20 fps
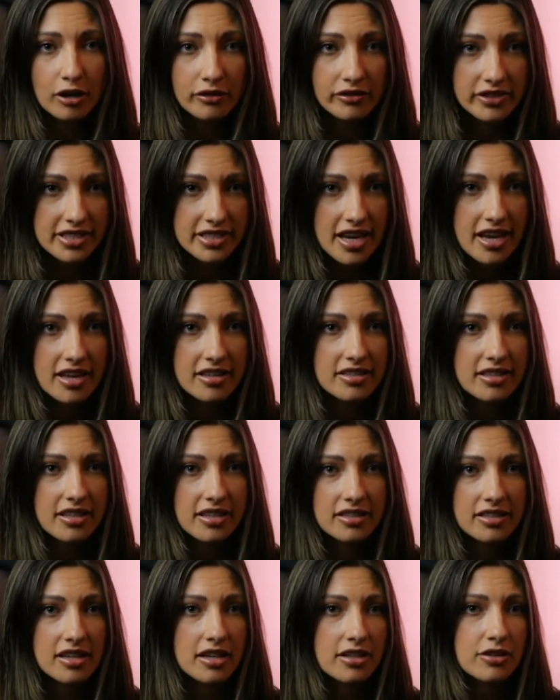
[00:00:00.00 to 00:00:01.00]
testing
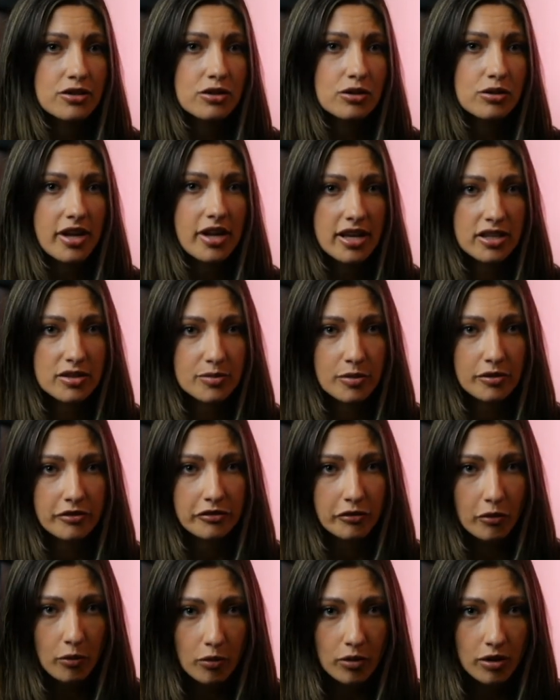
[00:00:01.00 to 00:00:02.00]
done 2 days
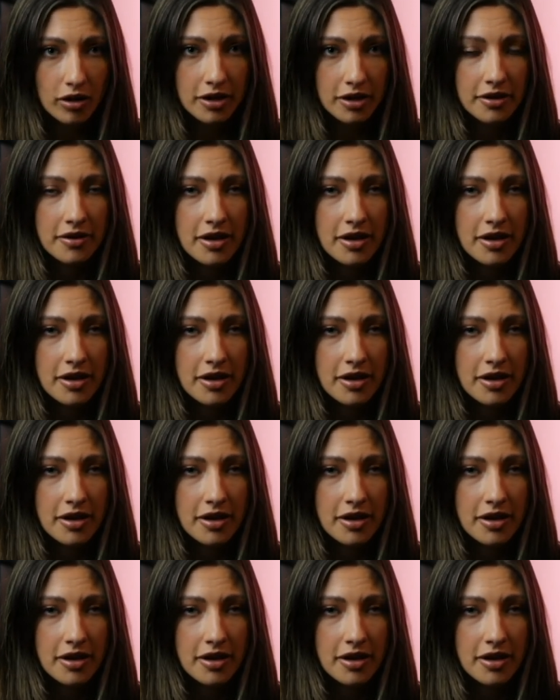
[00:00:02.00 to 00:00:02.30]
before.